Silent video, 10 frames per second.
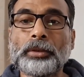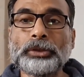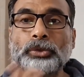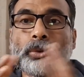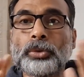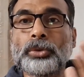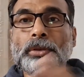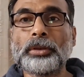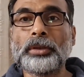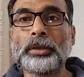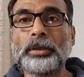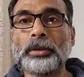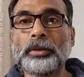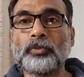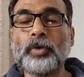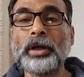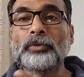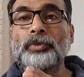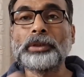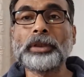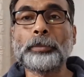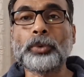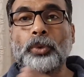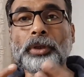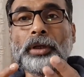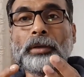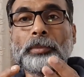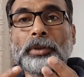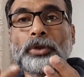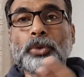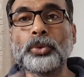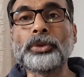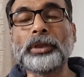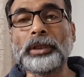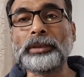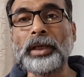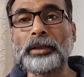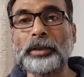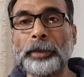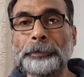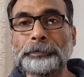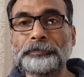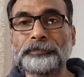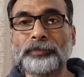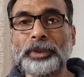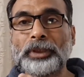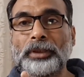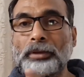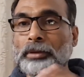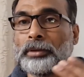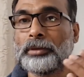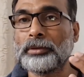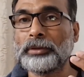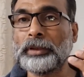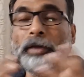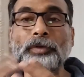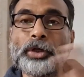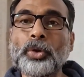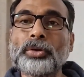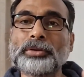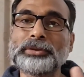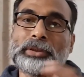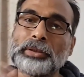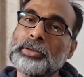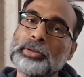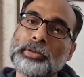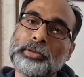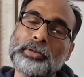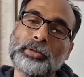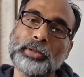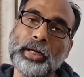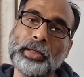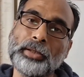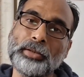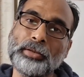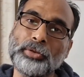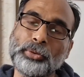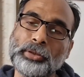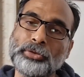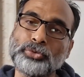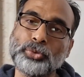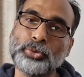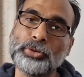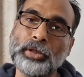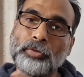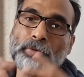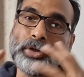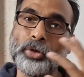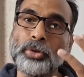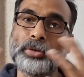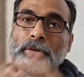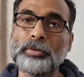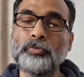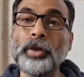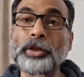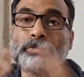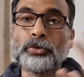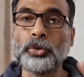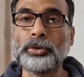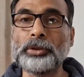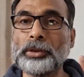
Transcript: So what will the programmer do till that time? They will not sit idle. Okay, so they will not wait for